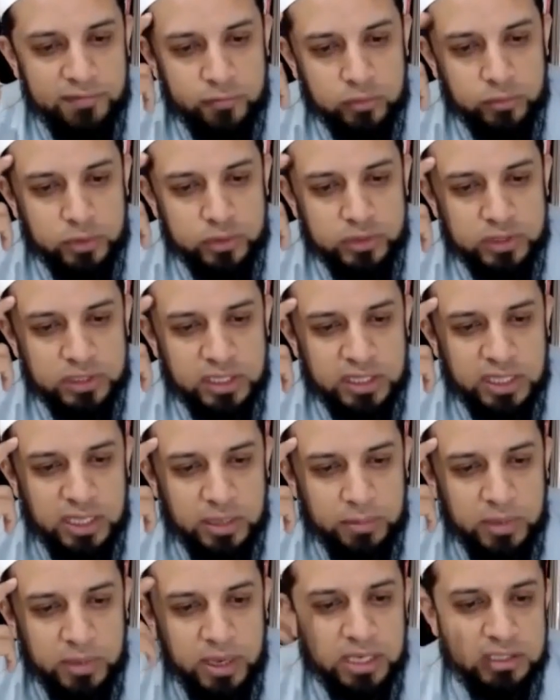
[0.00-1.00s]
foremost in
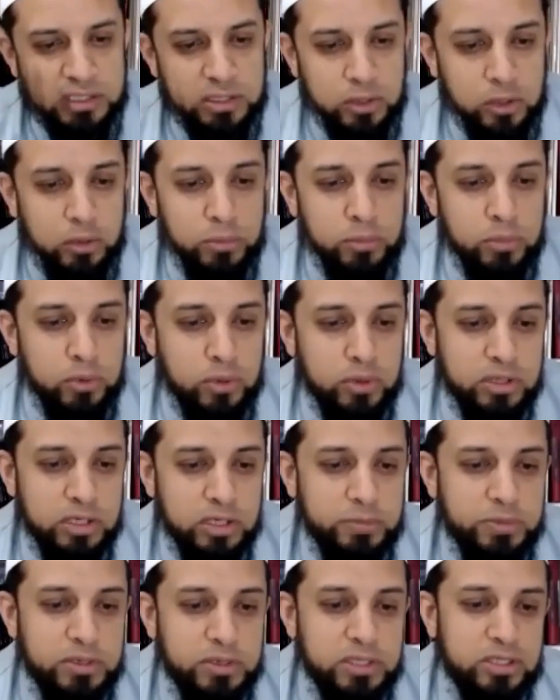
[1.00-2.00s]
their minds a lot more than
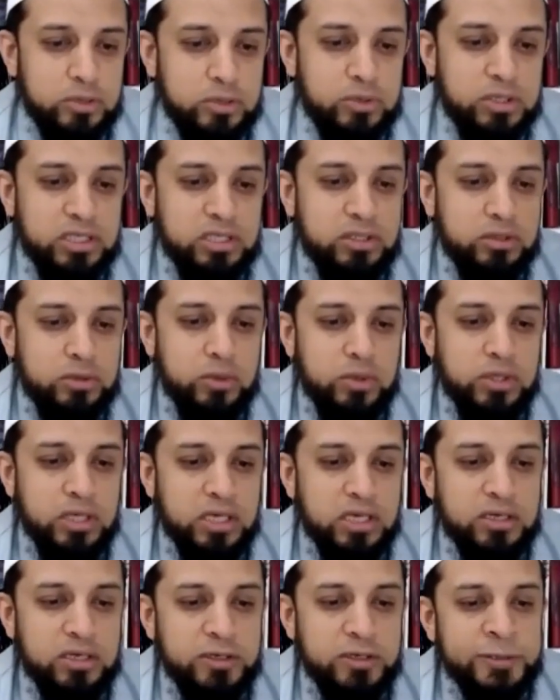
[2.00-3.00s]
a person who doesn't do
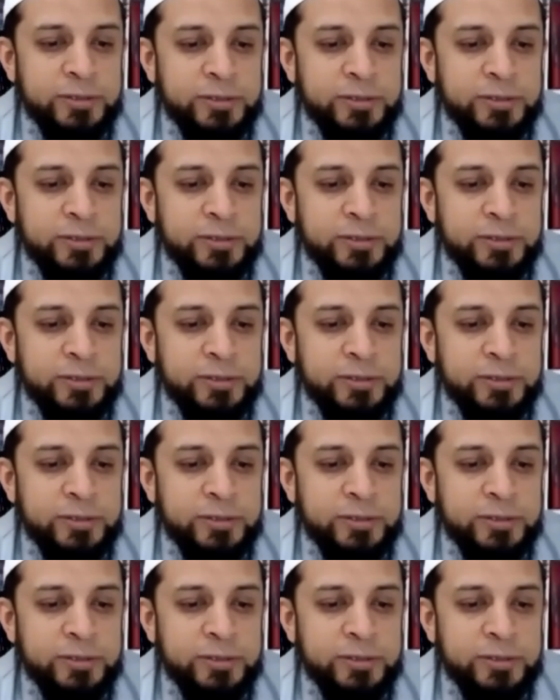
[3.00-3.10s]
dhikr.